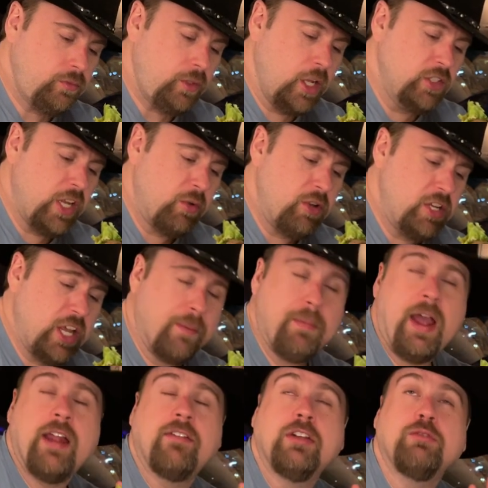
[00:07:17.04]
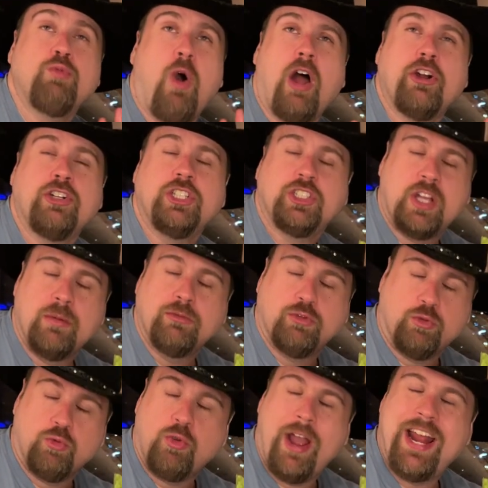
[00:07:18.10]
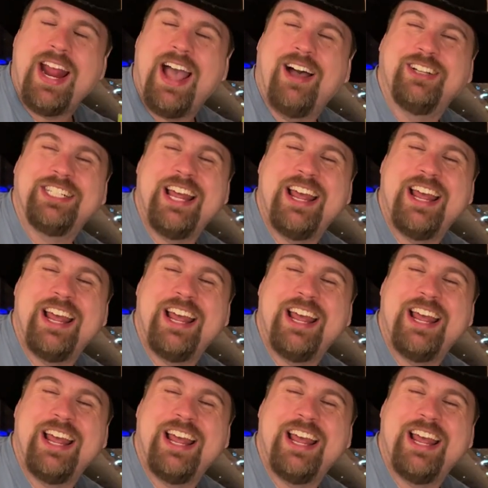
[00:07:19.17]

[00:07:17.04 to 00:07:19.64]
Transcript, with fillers: It's like when you take a bite of it, water just comes right out